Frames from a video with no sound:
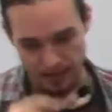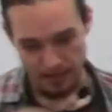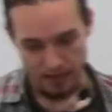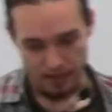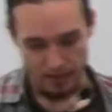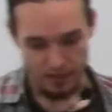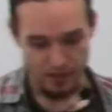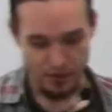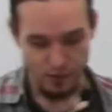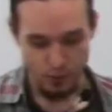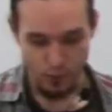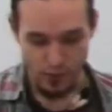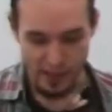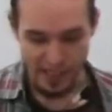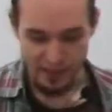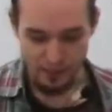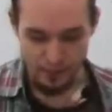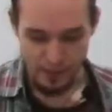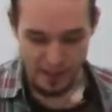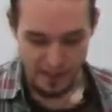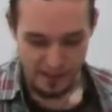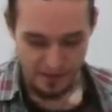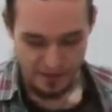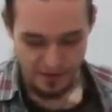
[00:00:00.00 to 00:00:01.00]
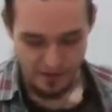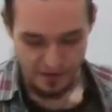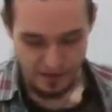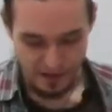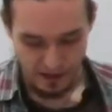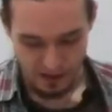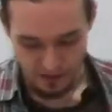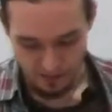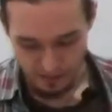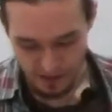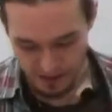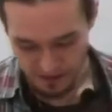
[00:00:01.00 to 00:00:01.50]
the way we can
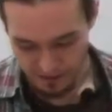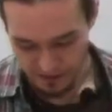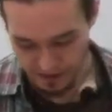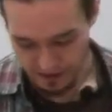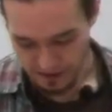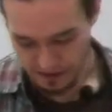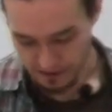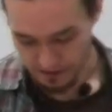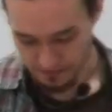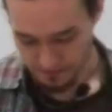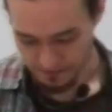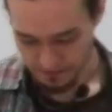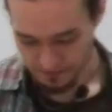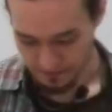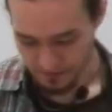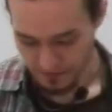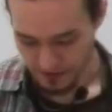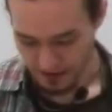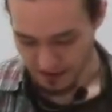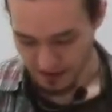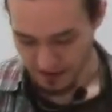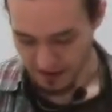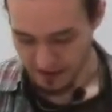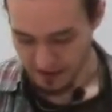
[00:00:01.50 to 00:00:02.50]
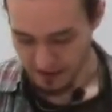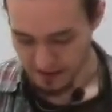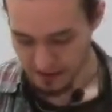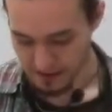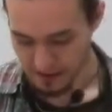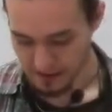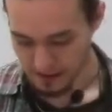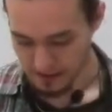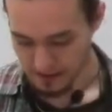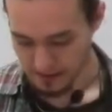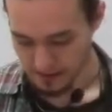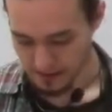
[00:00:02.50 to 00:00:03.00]
think about this
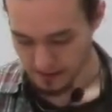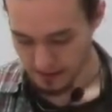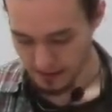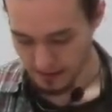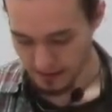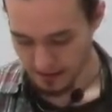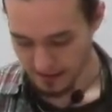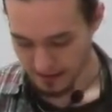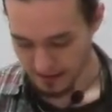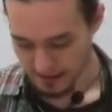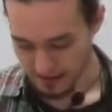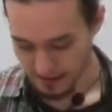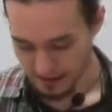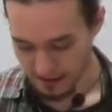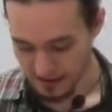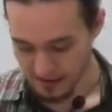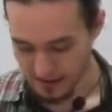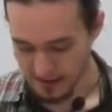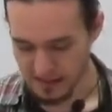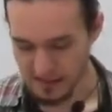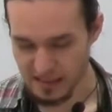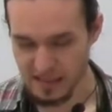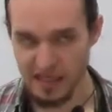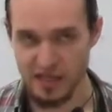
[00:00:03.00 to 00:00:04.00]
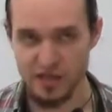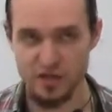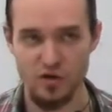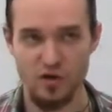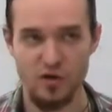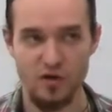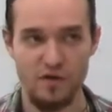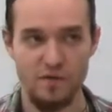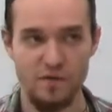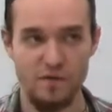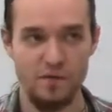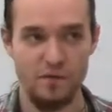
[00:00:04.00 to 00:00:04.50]
is that instead
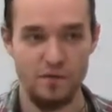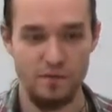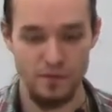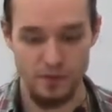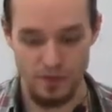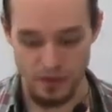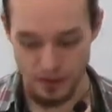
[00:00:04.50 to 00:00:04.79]
of